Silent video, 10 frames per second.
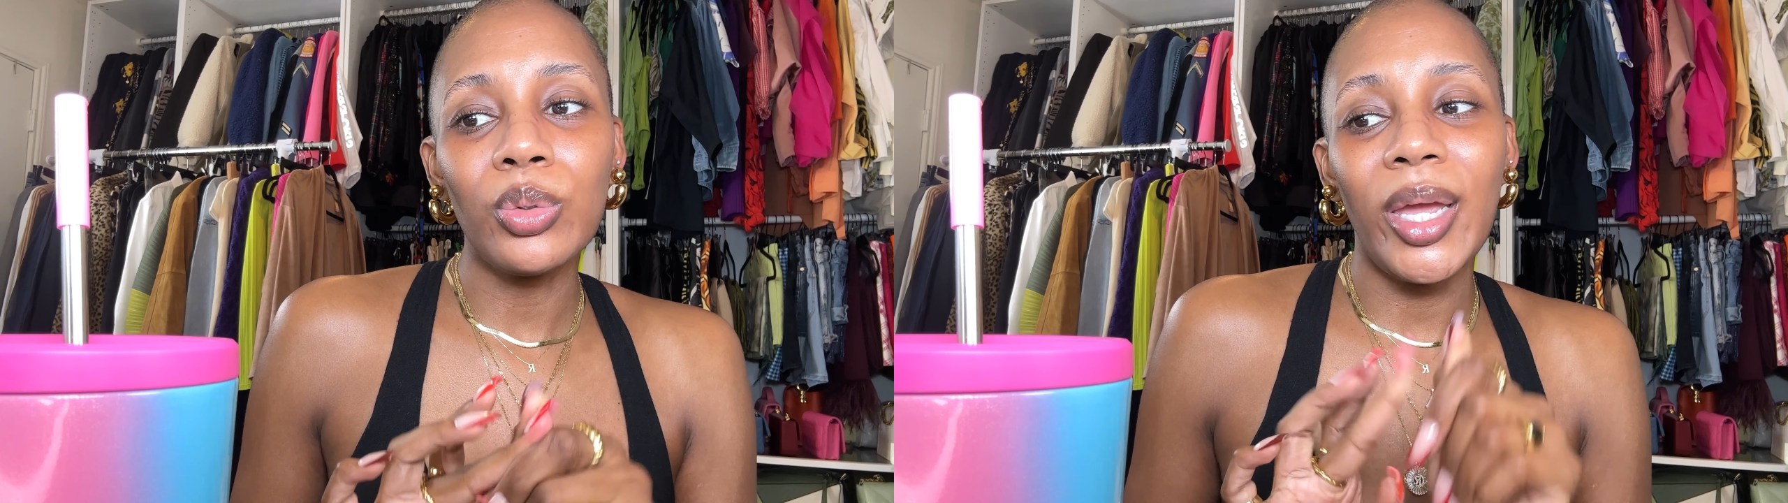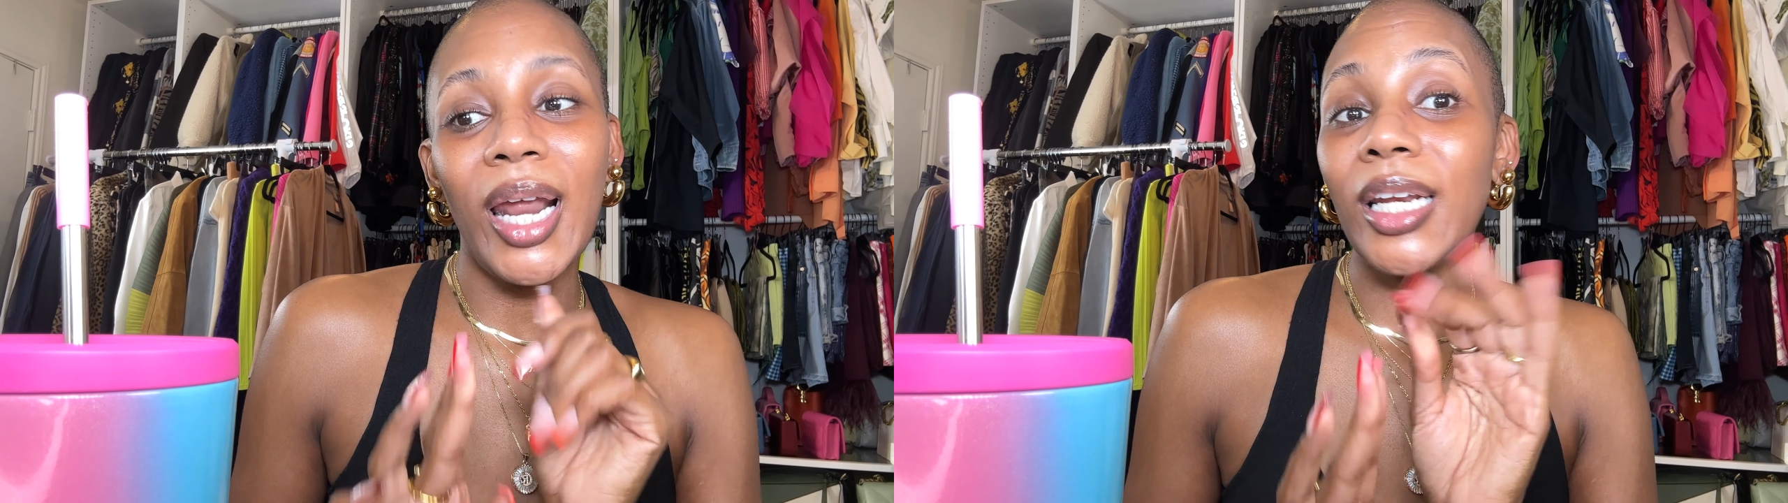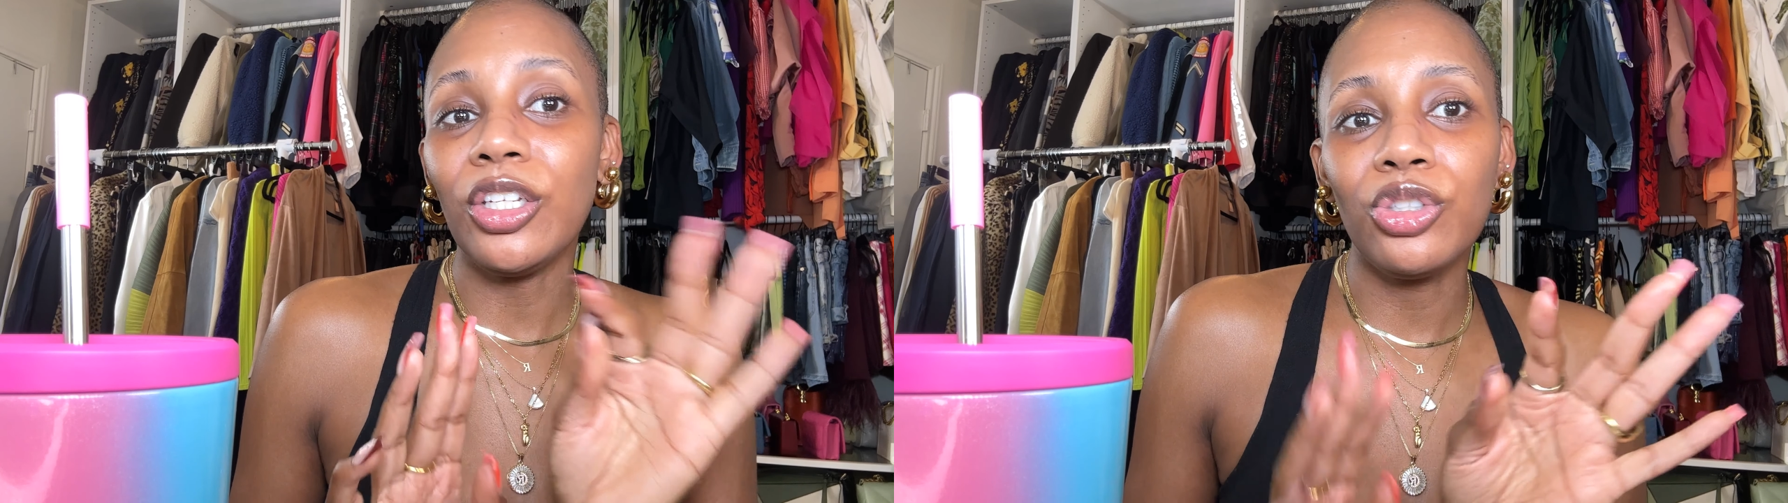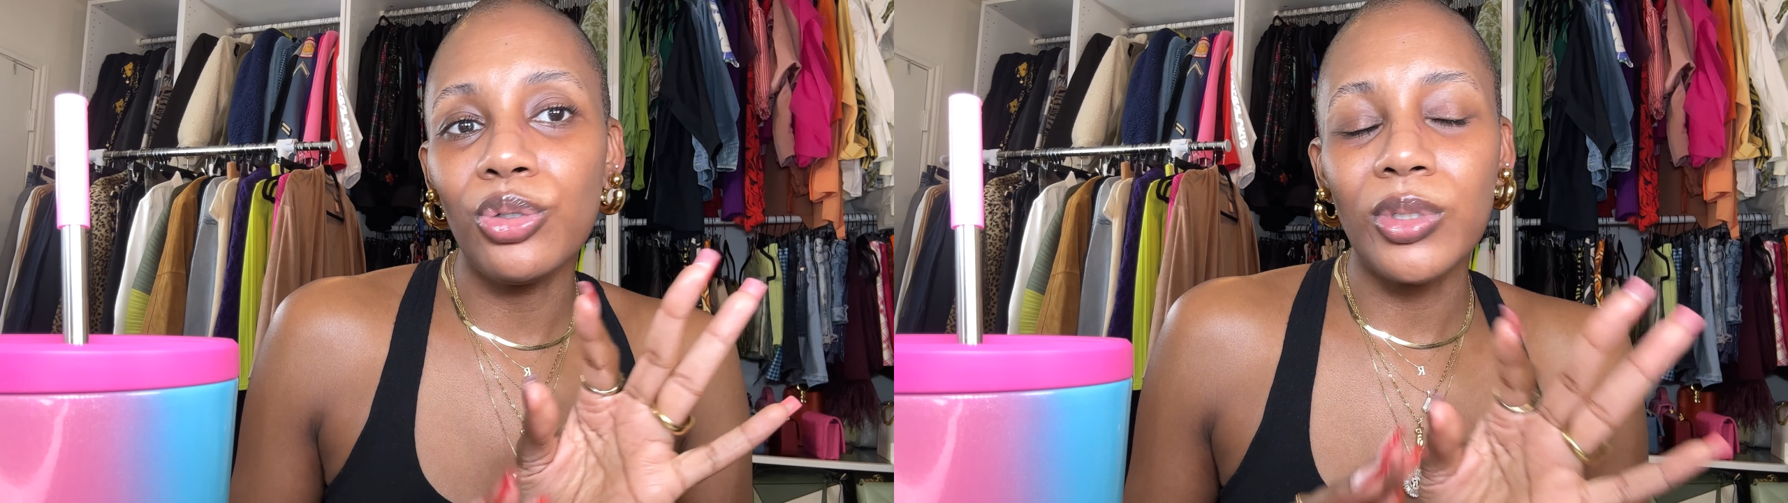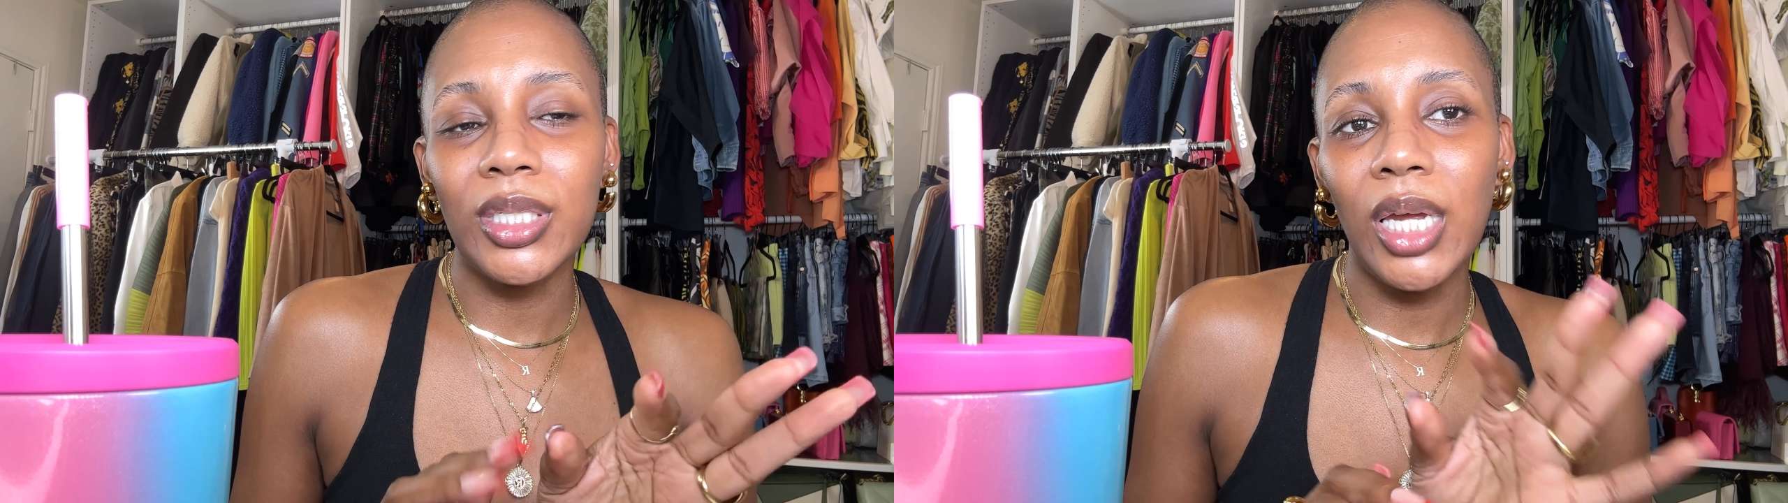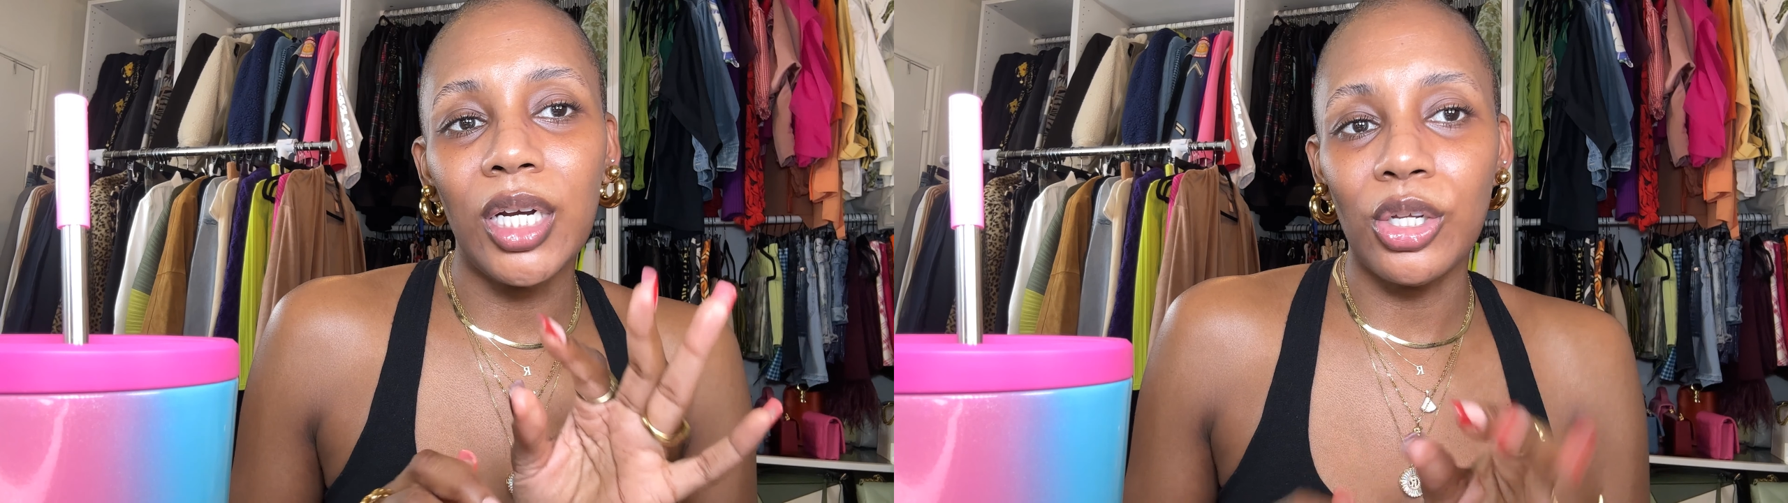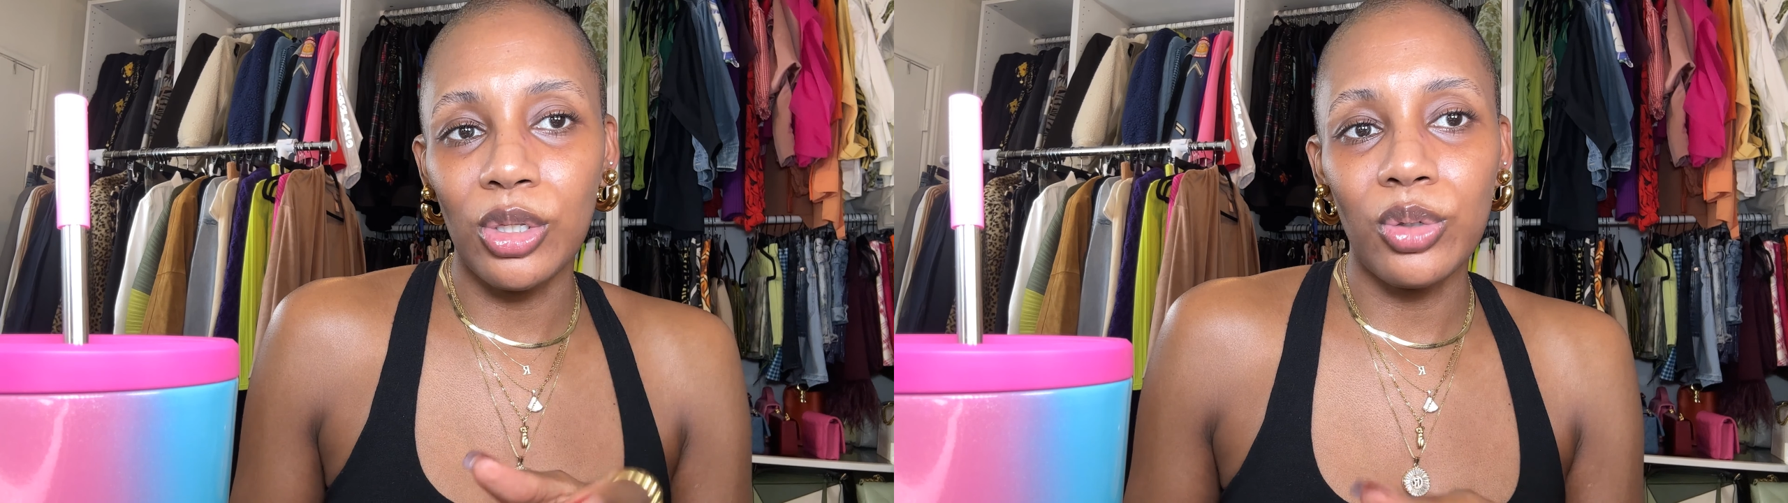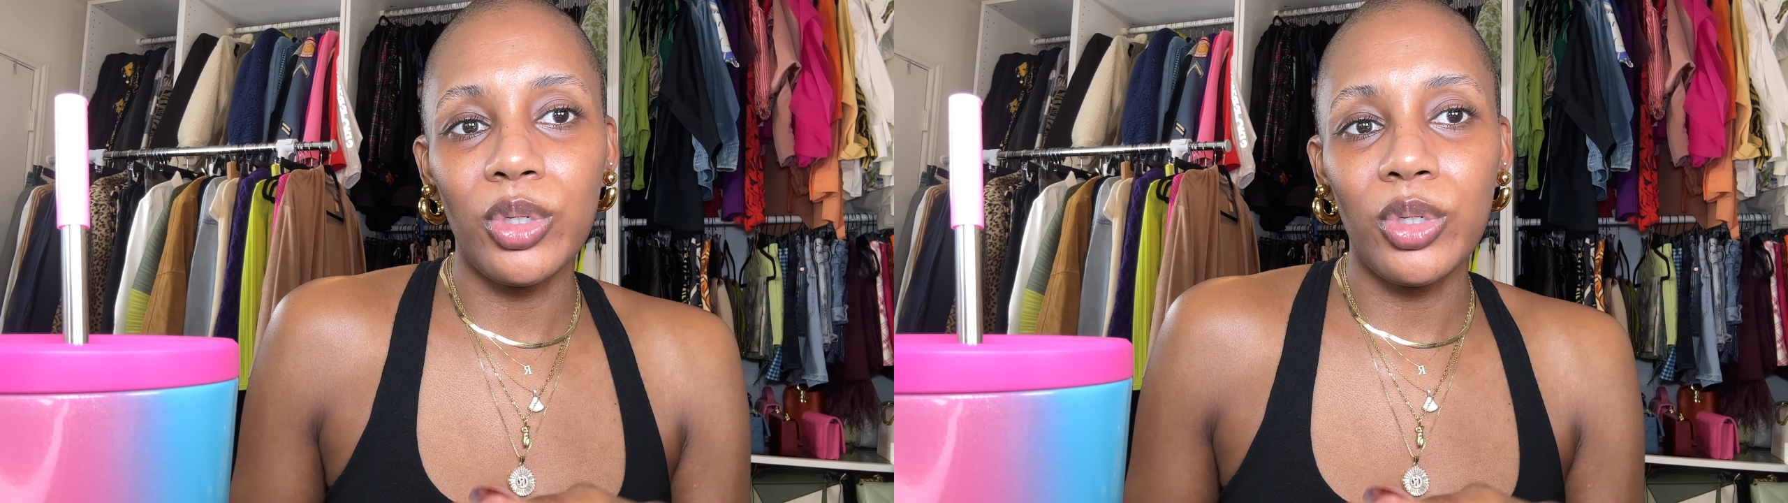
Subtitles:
And I didn't use a ton of glue